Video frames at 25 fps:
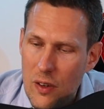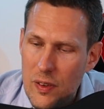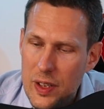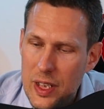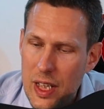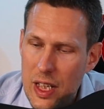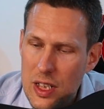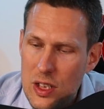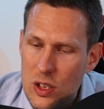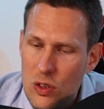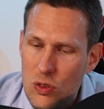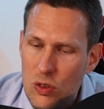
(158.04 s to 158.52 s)

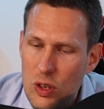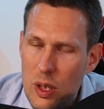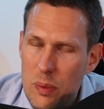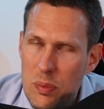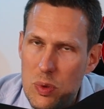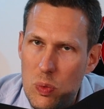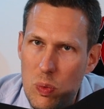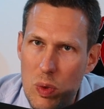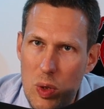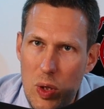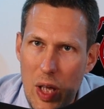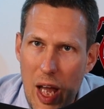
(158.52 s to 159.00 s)
get to
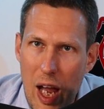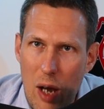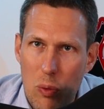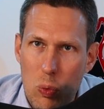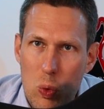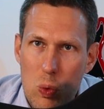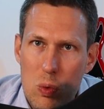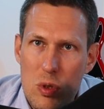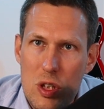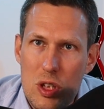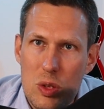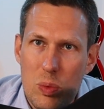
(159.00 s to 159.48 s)
grips with how
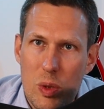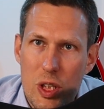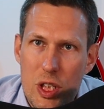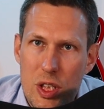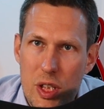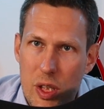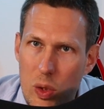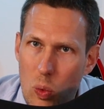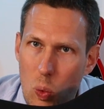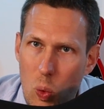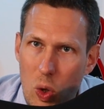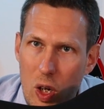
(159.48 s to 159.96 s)
all the
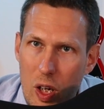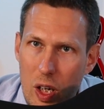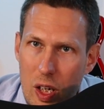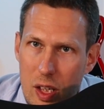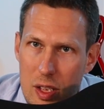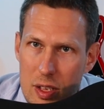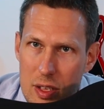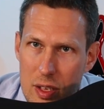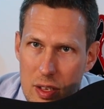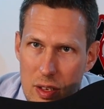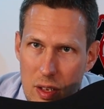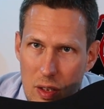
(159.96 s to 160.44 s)
switching
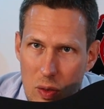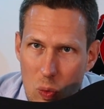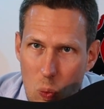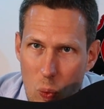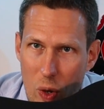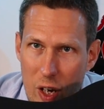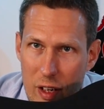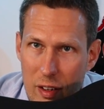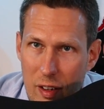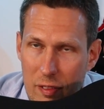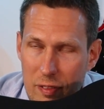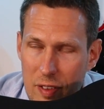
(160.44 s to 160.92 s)
works and
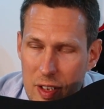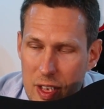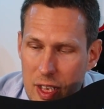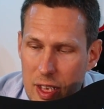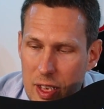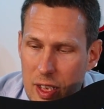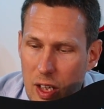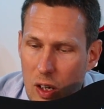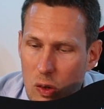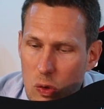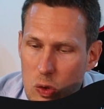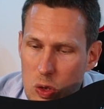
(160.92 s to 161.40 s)
where everything
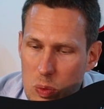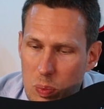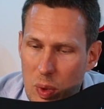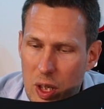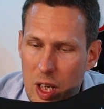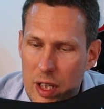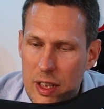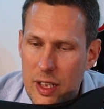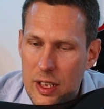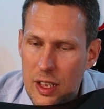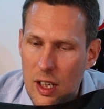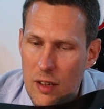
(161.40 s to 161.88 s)
goes. But
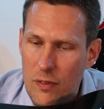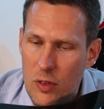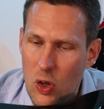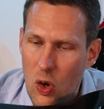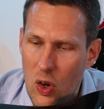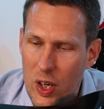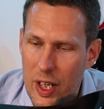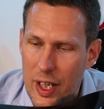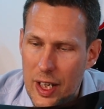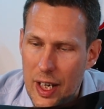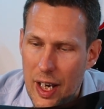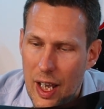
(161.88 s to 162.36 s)
I think I've
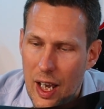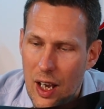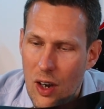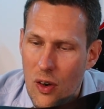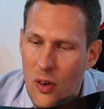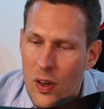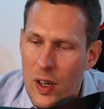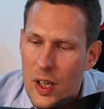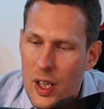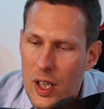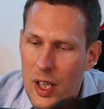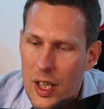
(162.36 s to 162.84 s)
got it
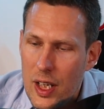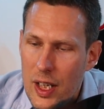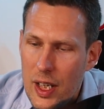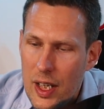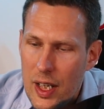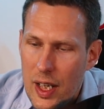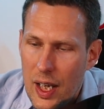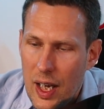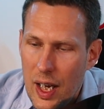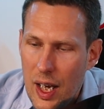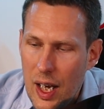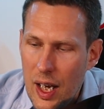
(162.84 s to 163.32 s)
now.
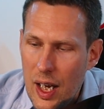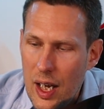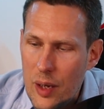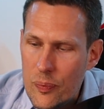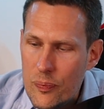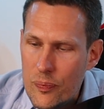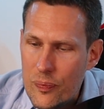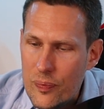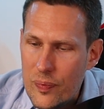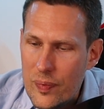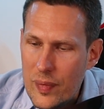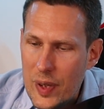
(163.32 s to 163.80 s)

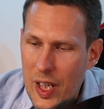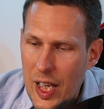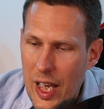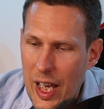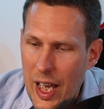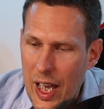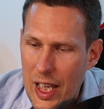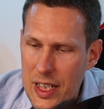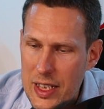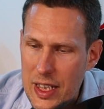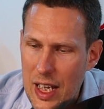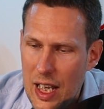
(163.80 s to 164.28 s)
And
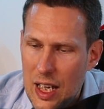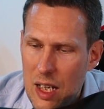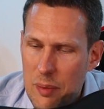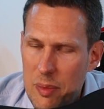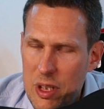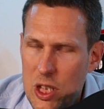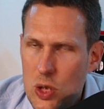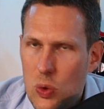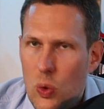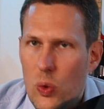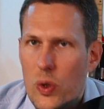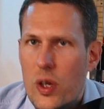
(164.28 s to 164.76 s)
yeah, let
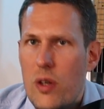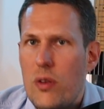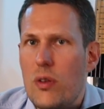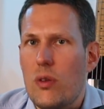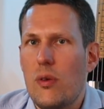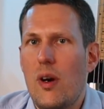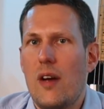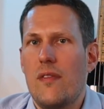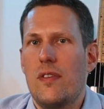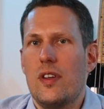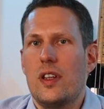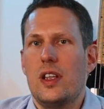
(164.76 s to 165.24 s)
me talk you
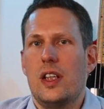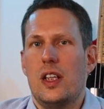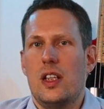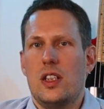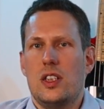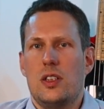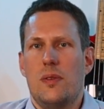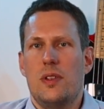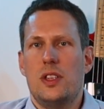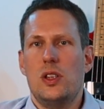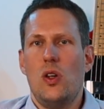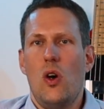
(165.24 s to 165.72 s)
through everything.
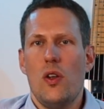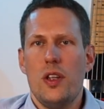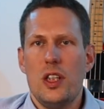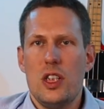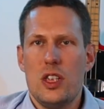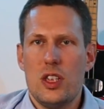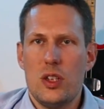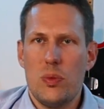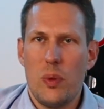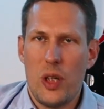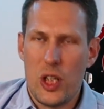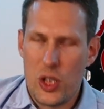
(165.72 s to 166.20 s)
So it's got
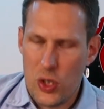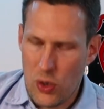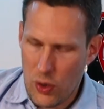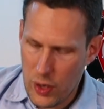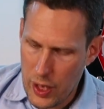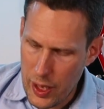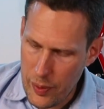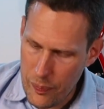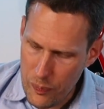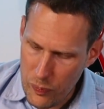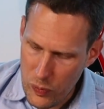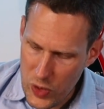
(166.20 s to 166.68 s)
this switch on
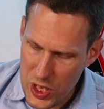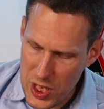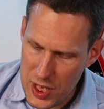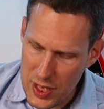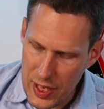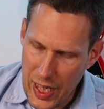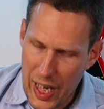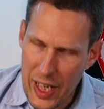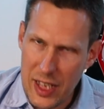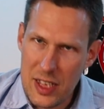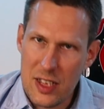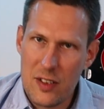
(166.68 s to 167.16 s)
it, which is
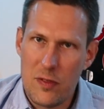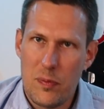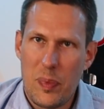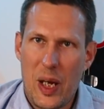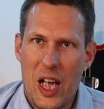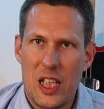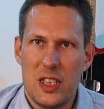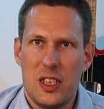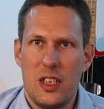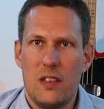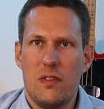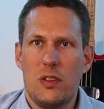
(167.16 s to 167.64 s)
an
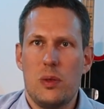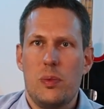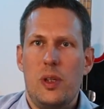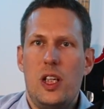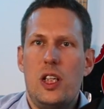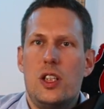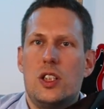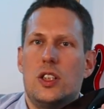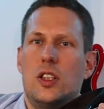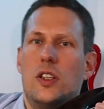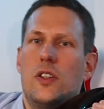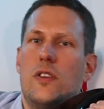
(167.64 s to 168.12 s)
active-passive
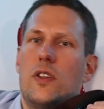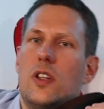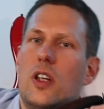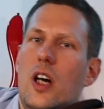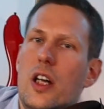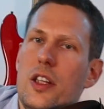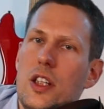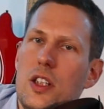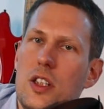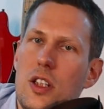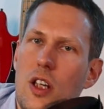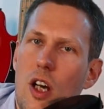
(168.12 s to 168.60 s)
switch. So you can
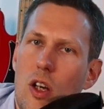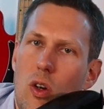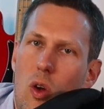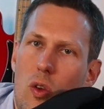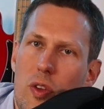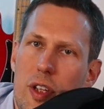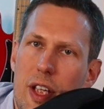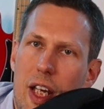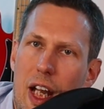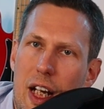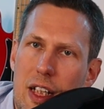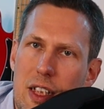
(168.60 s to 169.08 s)
either turn
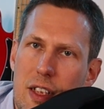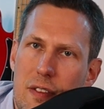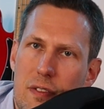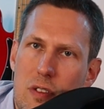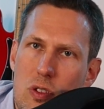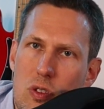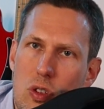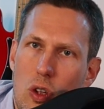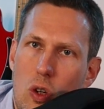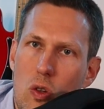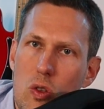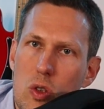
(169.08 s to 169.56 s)
on the active
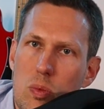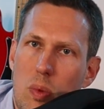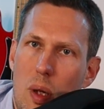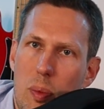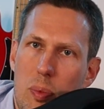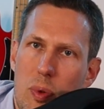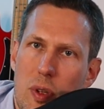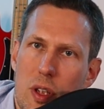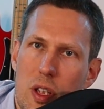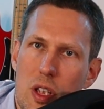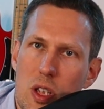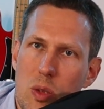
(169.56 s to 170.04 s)
controls by
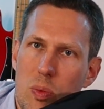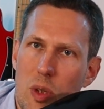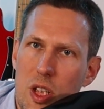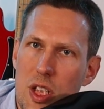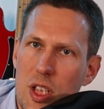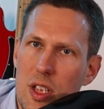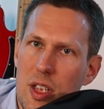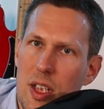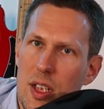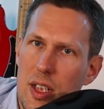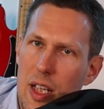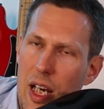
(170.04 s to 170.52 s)
putting the switch
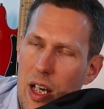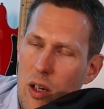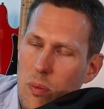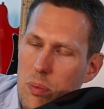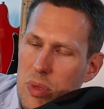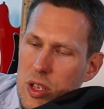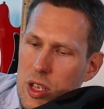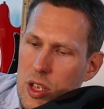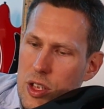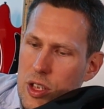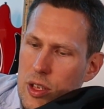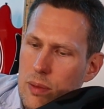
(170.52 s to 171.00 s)
in the down
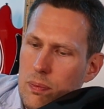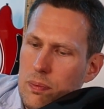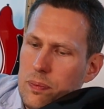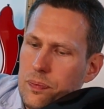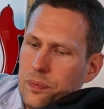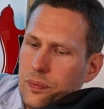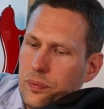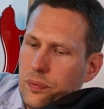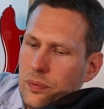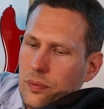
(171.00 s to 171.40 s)
position,